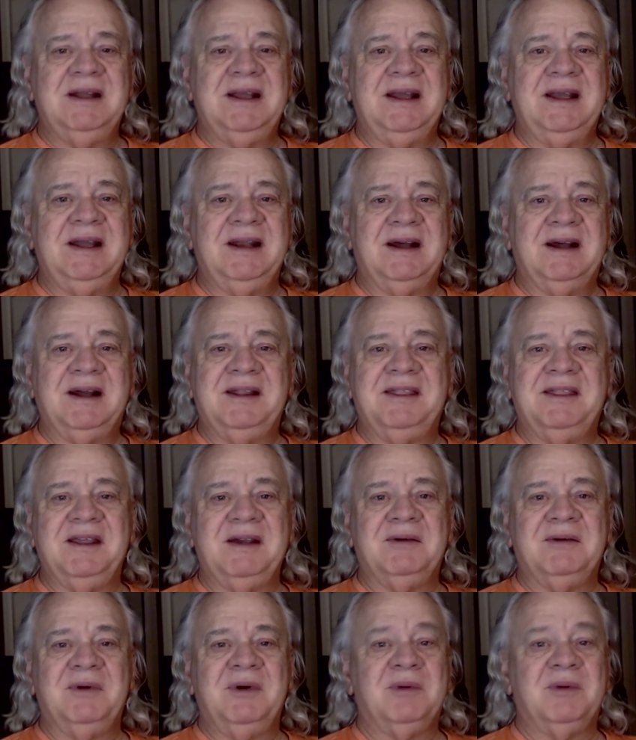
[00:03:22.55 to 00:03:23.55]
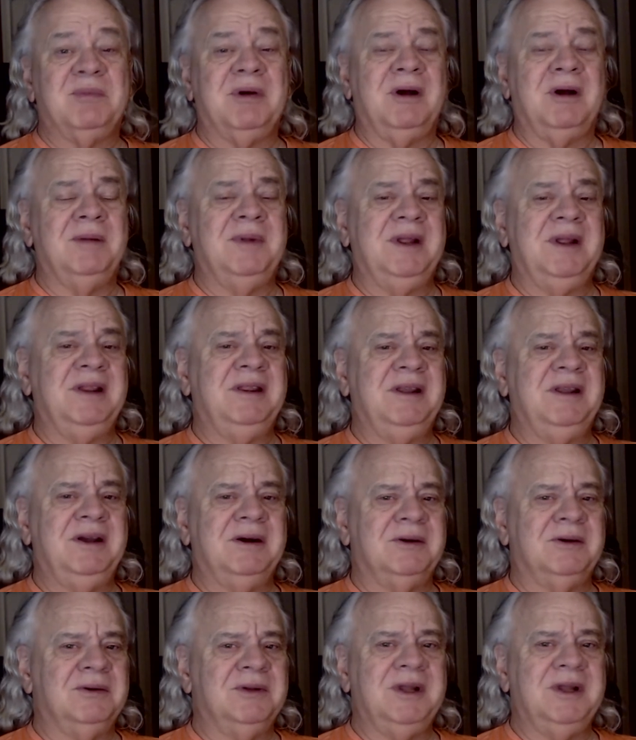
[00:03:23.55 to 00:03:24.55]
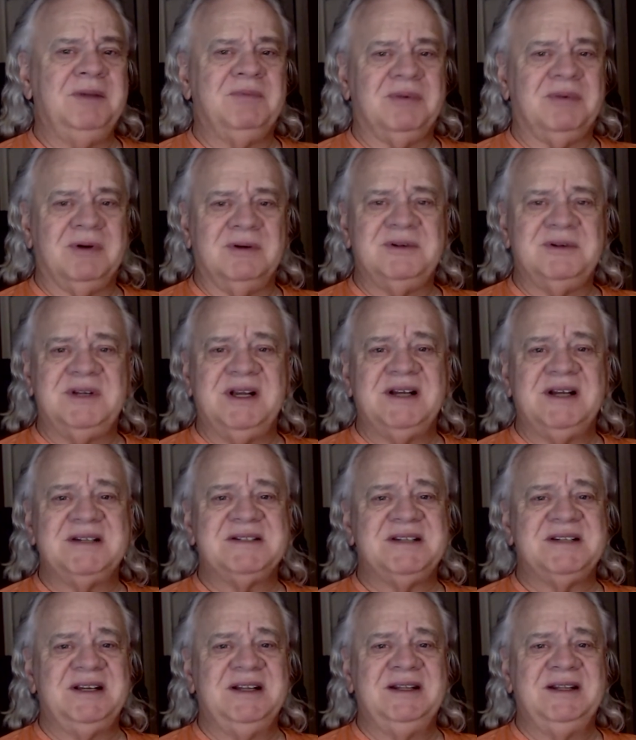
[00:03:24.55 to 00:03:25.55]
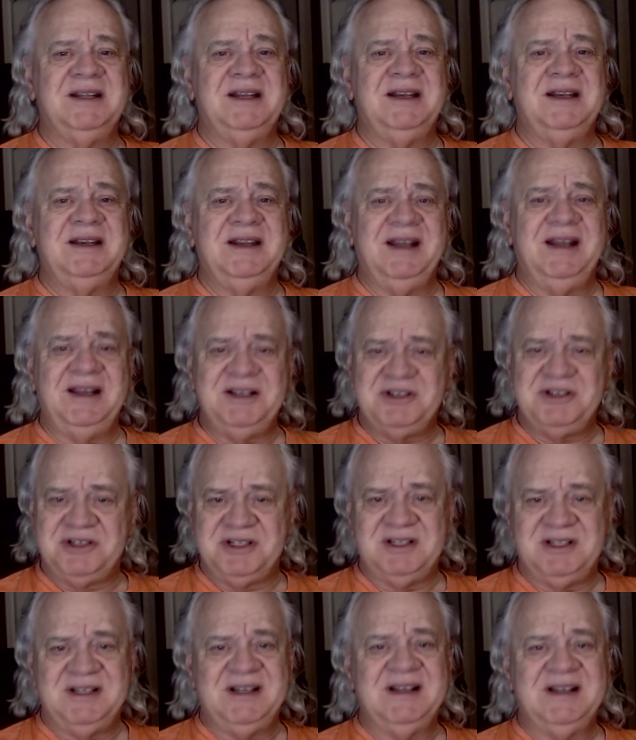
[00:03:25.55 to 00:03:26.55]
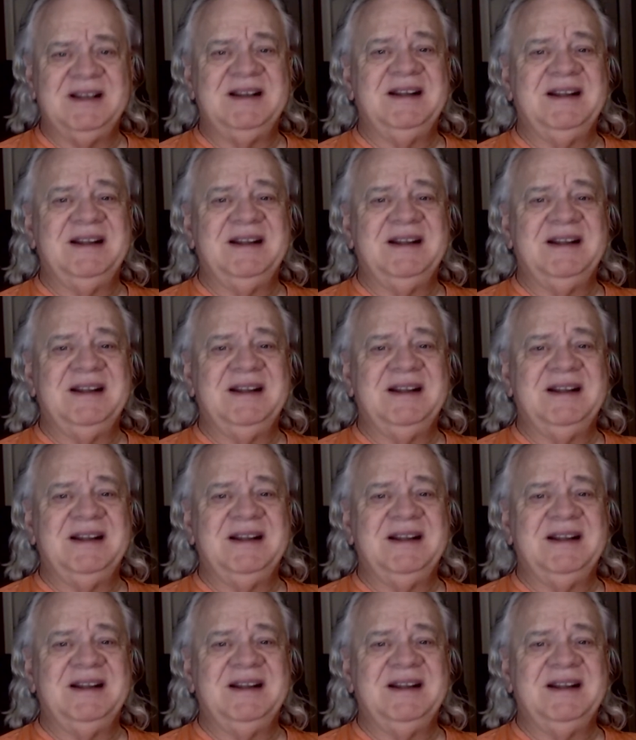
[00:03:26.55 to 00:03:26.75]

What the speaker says: And I think we were probably the only protest in the nation